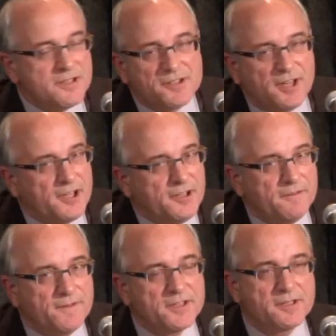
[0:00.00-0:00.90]
It's
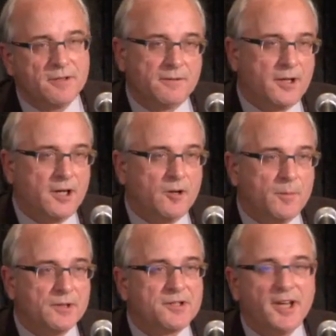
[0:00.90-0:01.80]
taking FSCO now
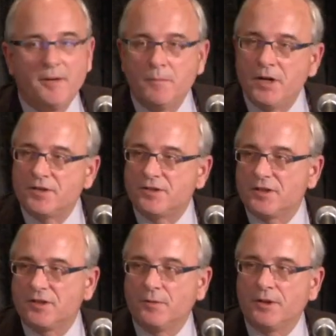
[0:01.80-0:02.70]
about 10 months
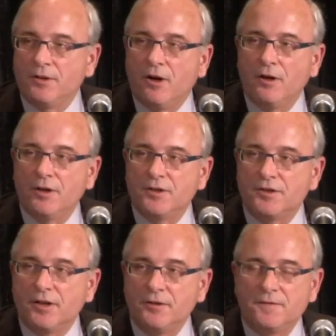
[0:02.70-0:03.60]
just to
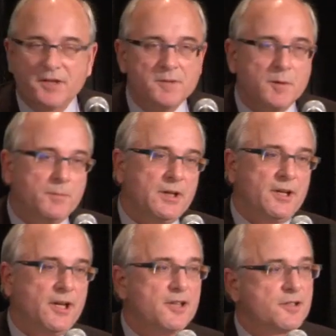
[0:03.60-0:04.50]
acknowledge that you have sent them a
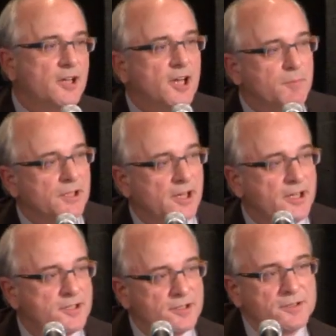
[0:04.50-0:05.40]
mediation
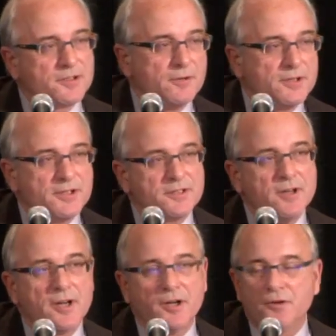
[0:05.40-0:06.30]
application. So it, it's
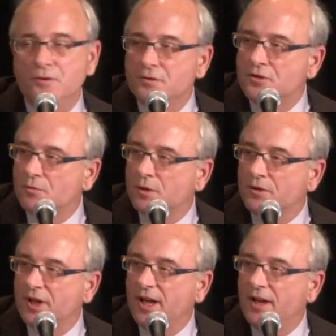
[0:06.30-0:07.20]
not
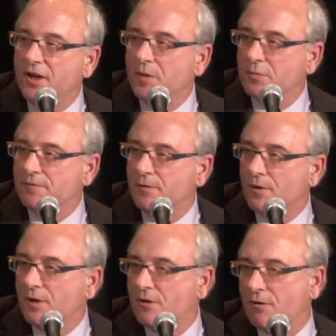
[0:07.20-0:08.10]
unusual to end up
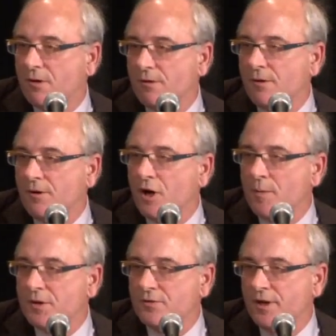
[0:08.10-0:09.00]
before a court or an
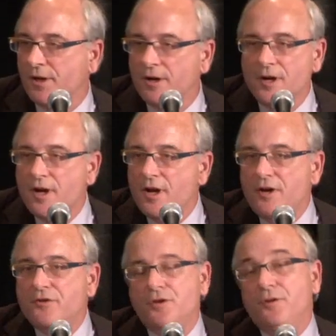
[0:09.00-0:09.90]
arbitrator
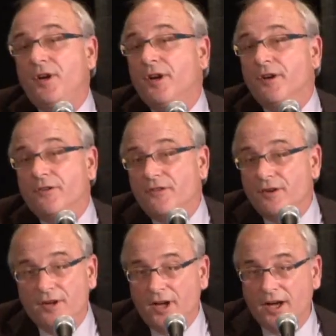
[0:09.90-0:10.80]
two years
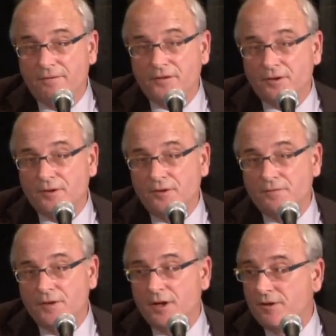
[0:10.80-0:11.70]
after
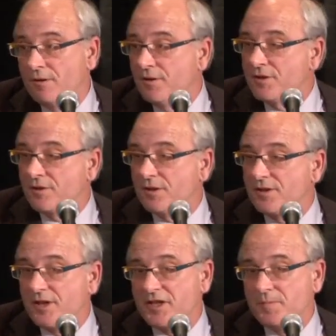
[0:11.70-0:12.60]
you've done your initial
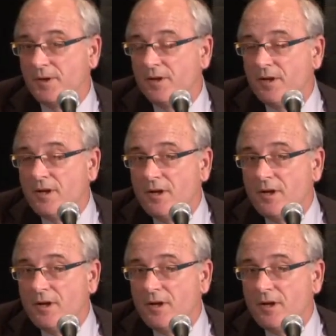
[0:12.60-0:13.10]
assessment.